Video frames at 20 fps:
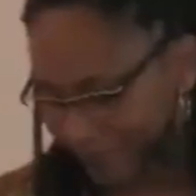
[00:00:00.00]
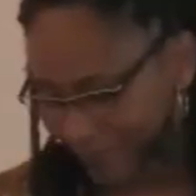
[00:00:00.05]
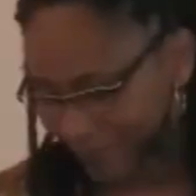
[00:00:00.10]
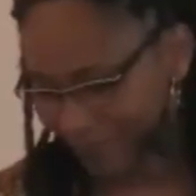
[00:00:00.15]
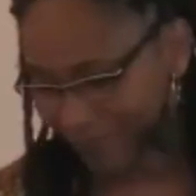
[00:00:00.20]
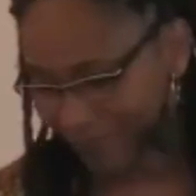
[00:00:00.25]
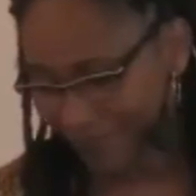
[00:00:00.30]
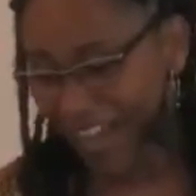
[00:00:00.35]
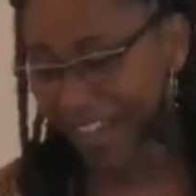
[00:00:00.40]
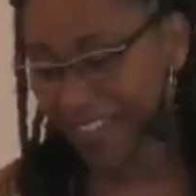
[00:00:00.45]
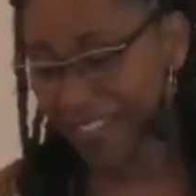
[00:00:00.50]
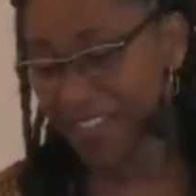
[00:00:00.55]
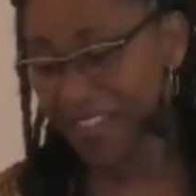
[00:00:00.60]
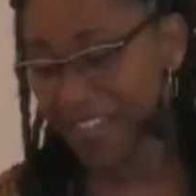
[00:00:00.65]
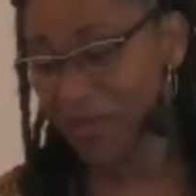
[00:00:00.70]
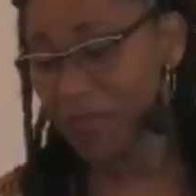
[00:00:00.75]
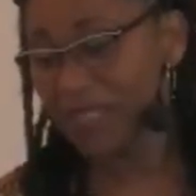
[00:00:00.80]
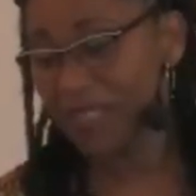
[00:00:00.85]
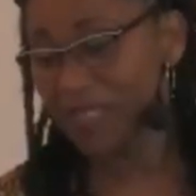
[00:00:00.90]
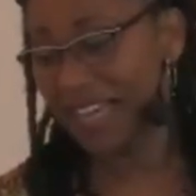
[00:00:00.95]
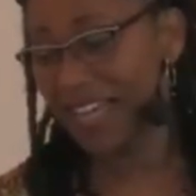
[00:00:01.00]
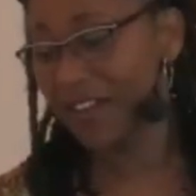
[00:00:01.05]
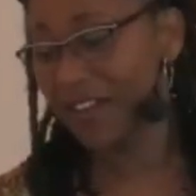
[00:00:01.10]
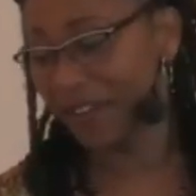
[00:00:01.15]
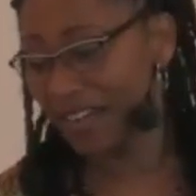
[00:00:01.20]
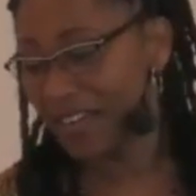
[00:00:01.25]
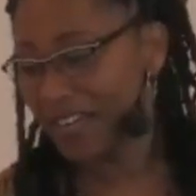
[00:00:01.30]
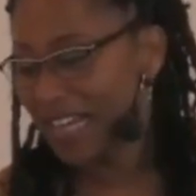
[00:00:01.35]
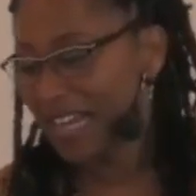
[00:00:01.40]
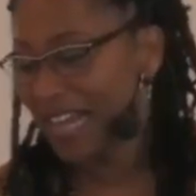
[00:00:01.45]
I think he was angry.
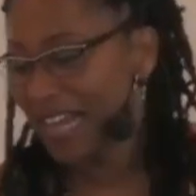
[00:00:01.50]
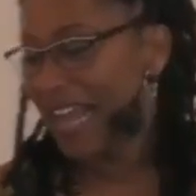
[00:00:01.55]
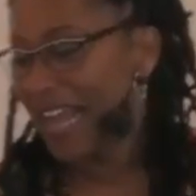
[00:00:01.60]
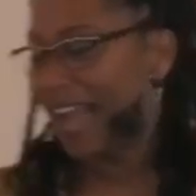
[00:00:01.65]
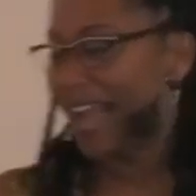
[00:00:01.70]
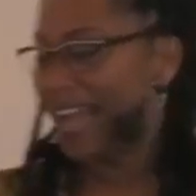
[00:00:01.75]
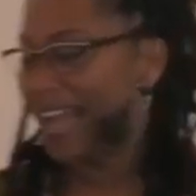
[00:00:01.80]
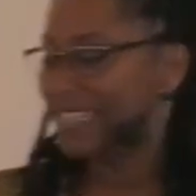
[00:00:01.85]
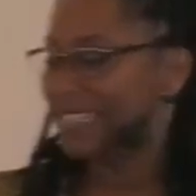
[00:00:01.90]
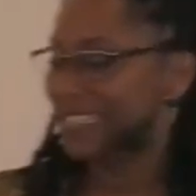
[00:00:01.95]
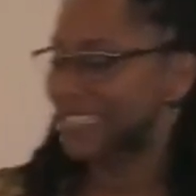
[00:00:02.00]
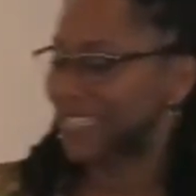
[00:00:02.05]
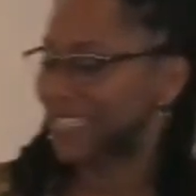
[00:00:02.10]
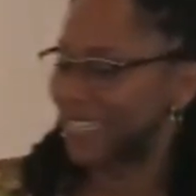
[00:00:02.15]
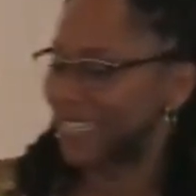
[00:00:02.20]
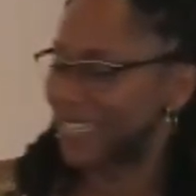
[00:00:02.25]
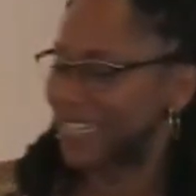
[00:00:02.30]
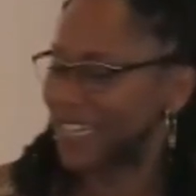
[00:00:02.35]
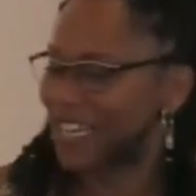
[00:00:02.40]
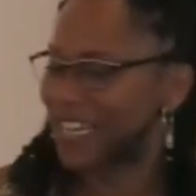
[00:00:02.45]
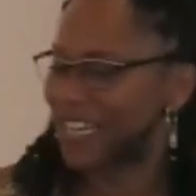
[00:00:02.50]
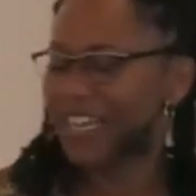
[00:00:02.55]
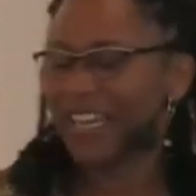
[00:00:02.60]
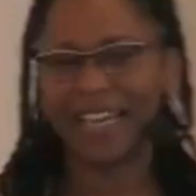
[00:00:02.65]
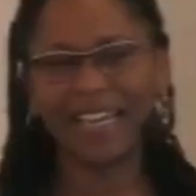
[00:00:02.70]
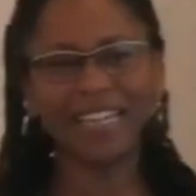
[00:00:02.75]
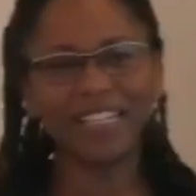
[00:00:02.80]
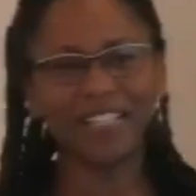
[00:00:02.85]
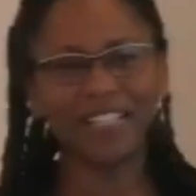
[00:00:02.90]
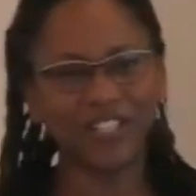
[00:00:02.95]
And he
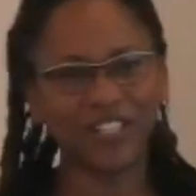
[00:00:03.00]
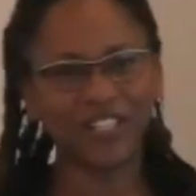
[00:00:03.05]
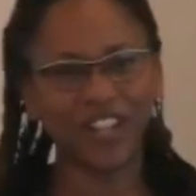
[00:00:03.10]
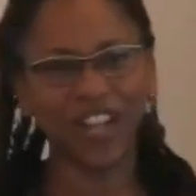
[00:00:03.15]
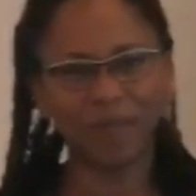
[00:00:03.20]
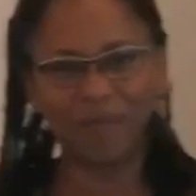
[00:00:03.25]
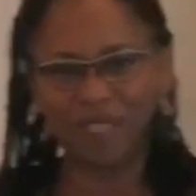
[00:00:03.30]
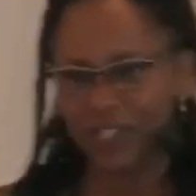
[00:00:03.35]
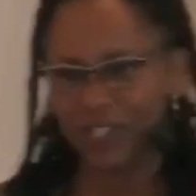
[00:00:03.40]
stopped, he looked